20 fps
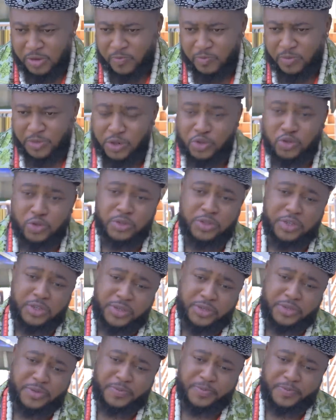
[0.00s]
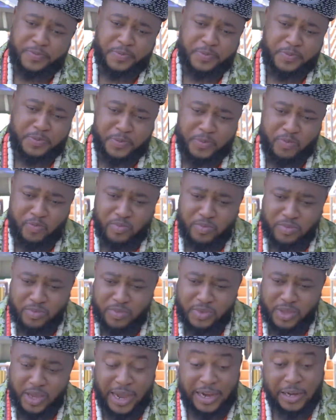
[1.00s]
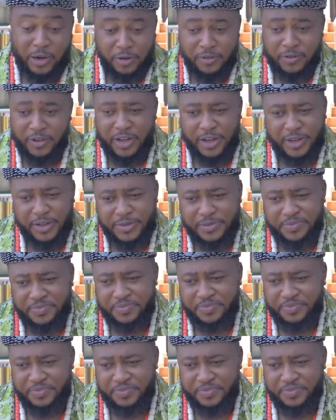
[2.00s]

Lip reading: The truth is, I love her.